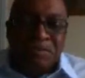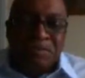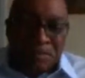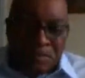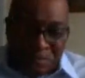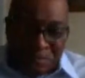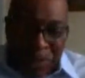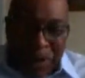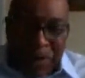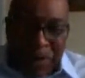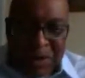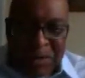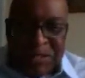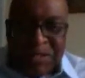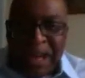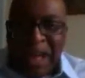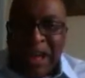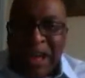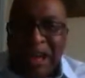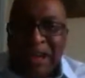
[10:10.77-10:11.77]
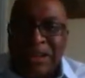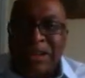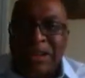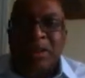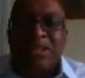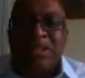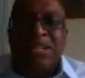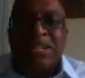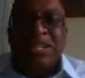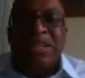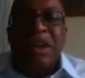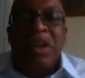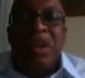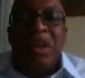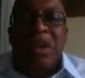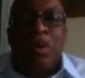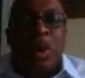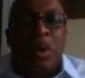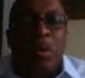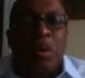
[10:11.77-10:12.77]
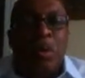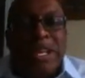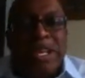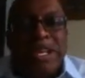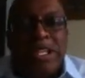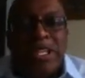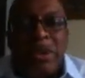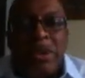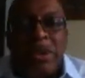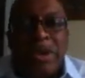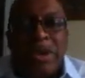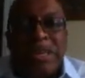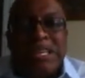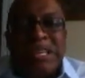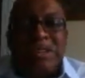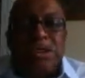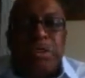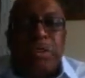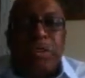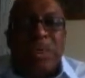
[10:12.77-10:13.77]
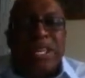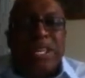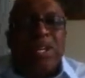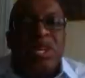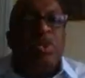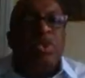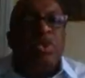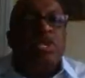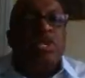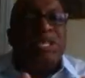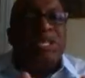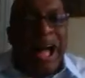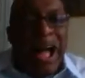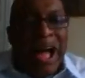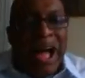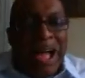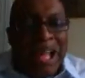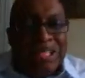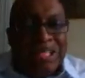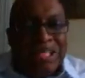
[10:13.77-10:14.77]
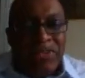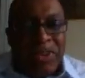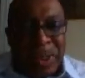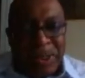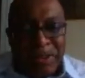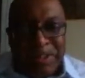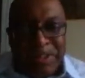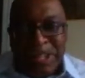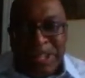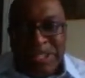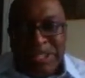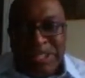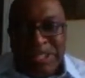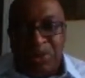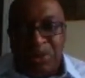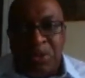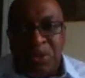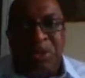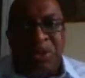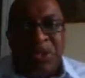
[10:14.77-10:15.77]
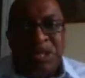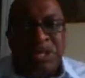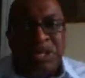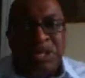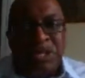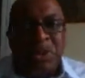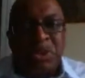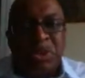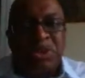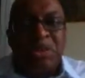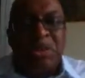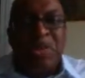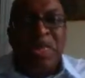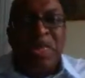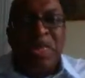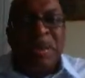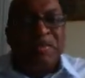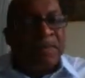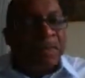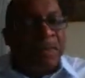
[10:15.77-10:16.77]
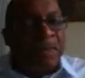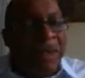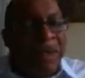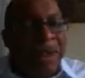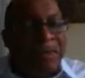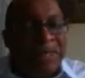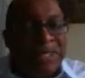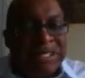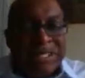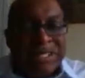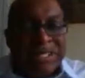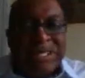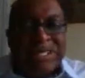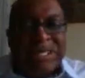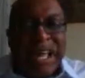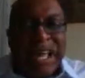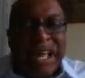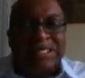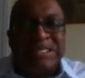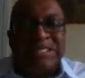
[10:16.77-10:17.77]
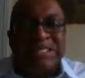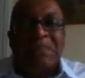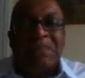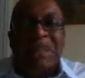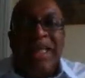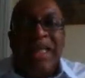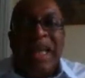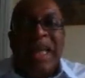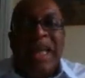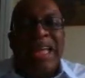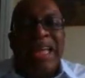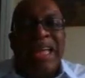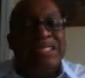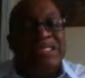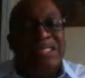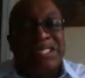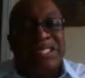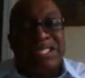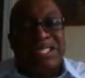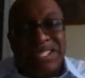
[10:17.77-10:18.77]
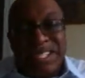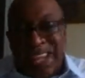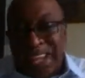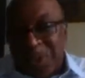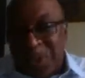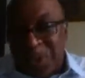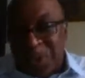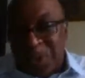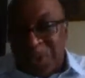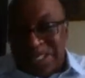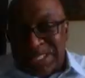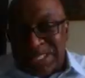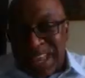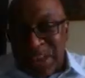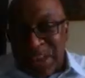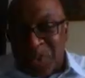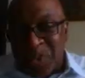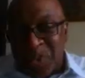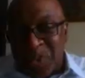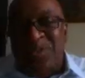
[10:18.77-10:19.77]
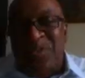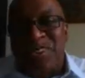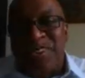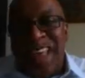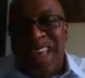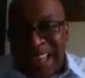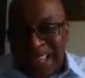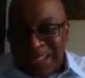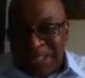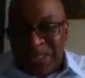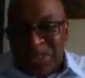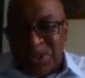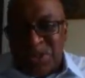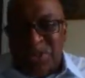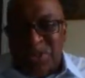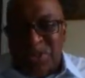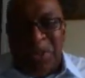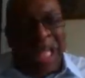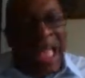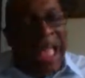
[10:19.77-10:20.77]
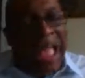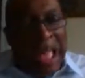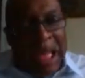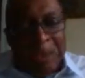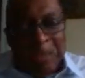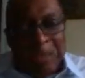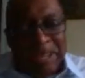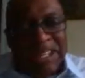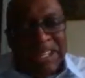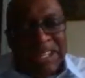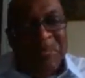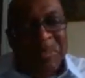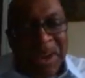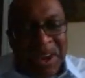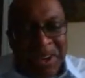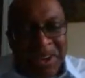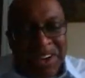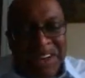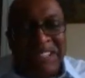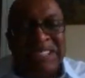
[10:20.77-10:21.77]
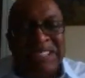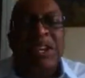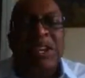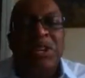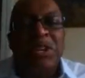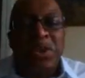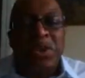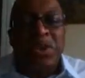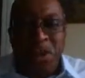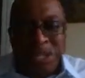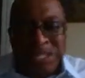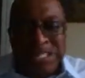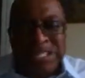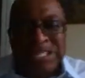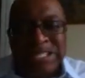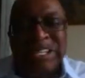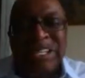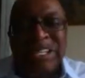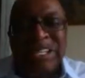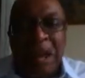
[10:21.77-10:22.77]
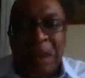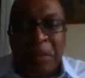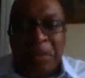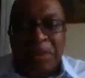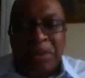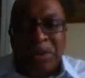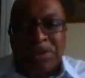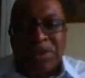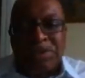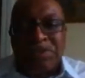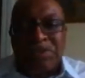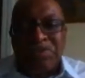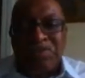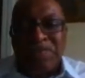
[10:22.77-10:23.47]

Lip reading: Marriage coaching, what we do is we use God's foundational principles for marriage success and secrets that we've gathered from happily married Christian couples.